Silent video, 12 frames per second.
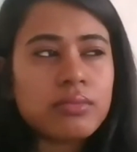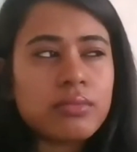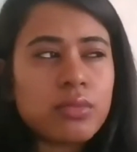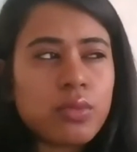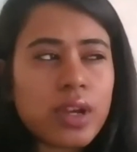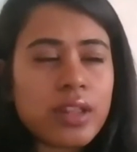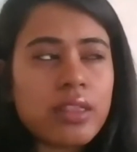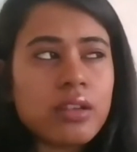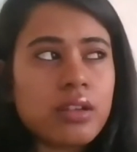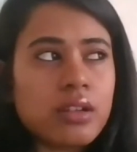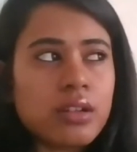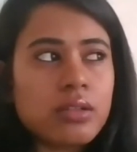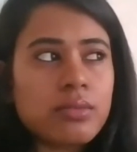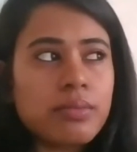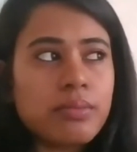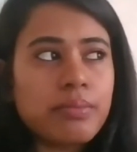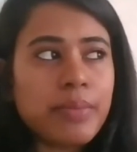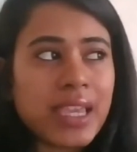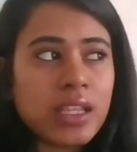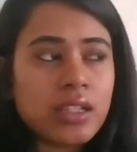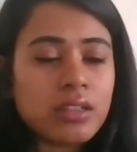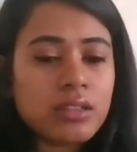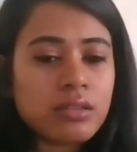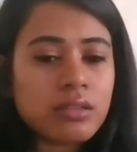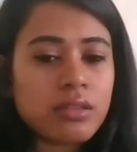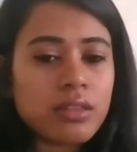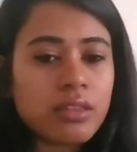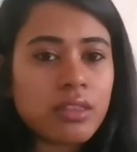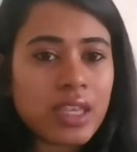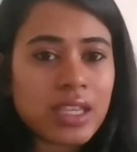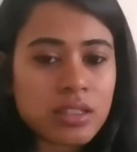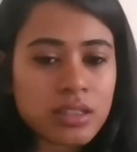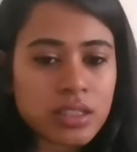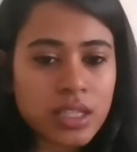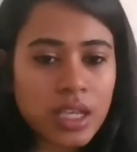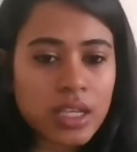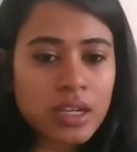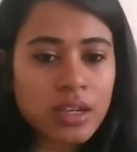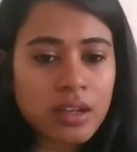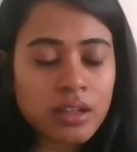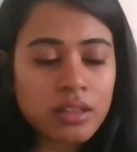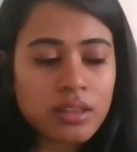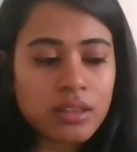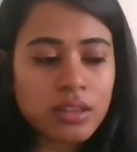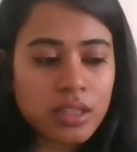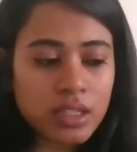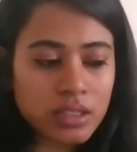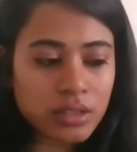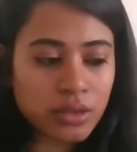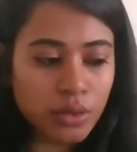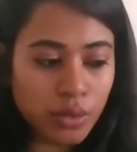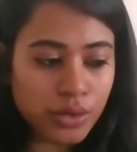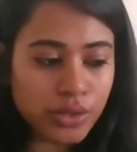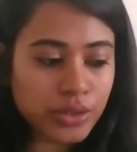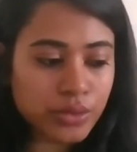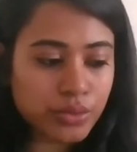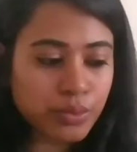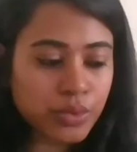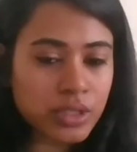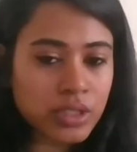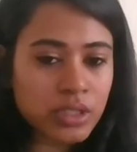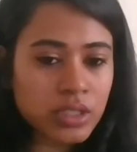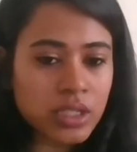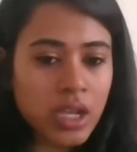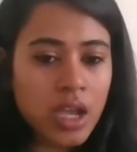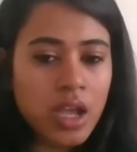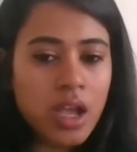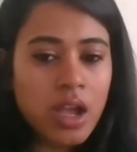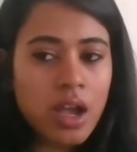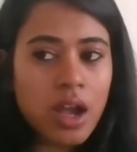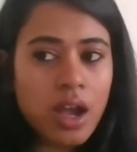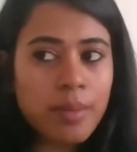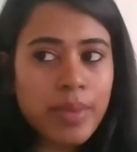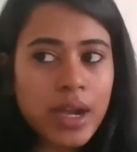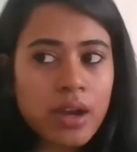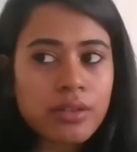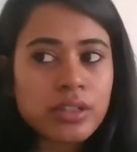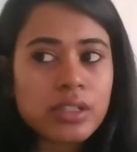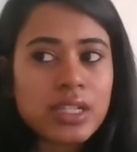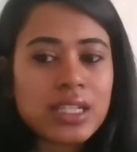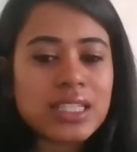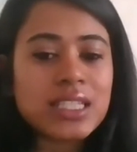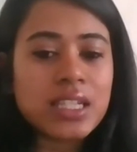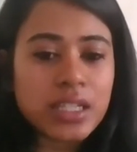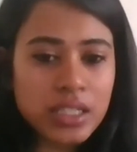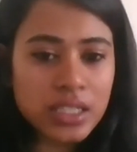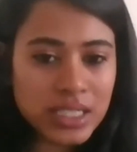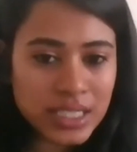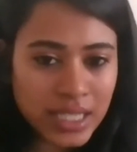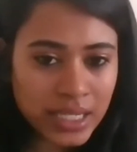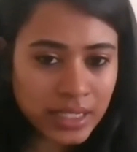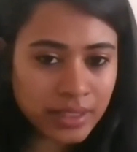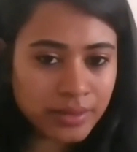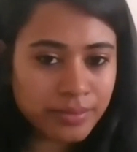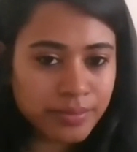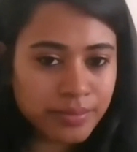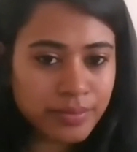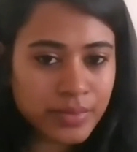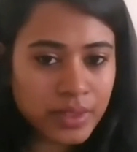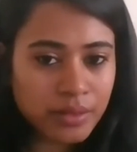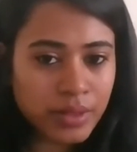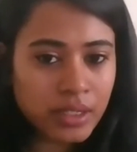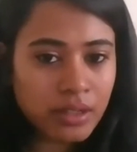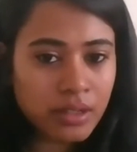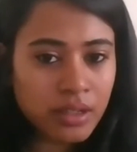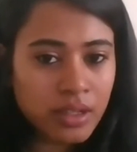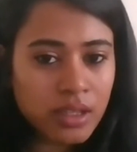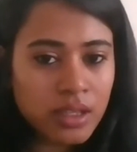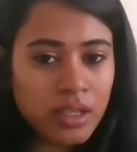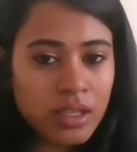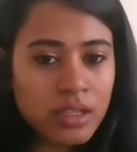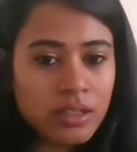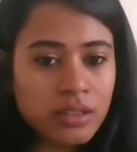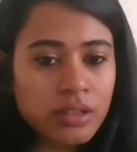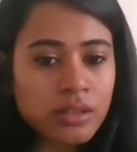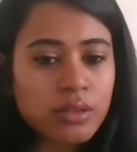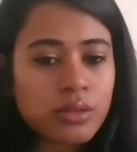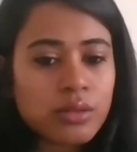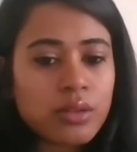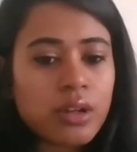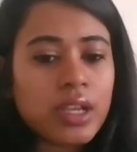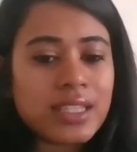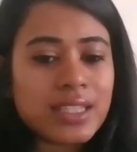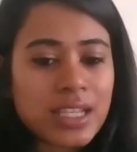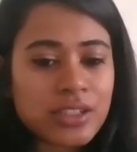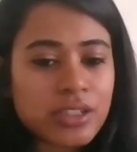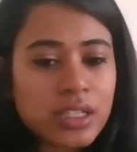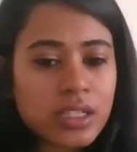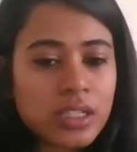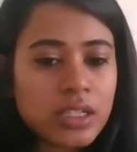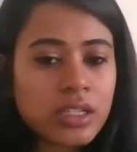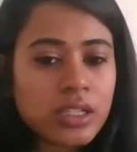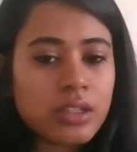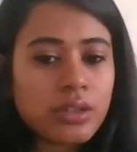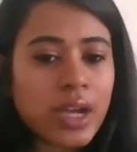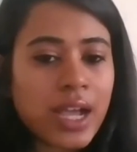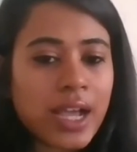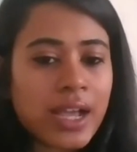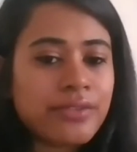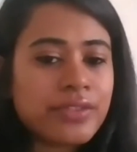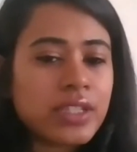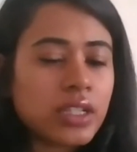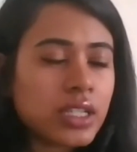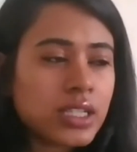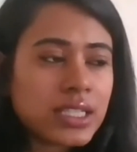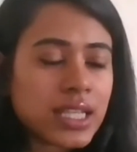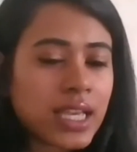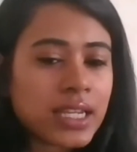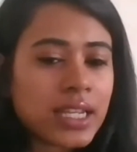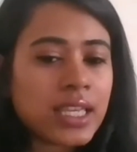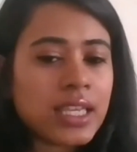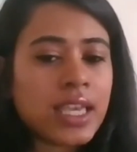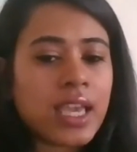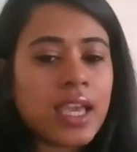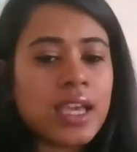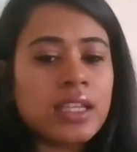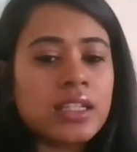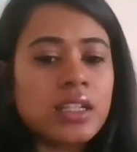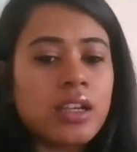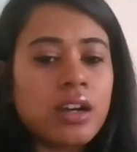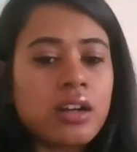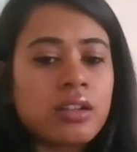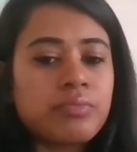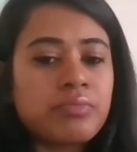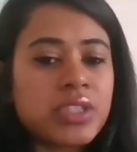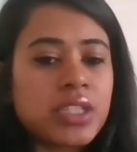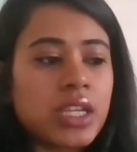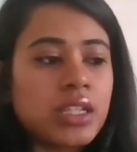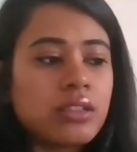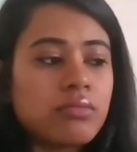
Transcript: one of the main things in this course was about circuit designing, right? So essentially, you have circuit designing and say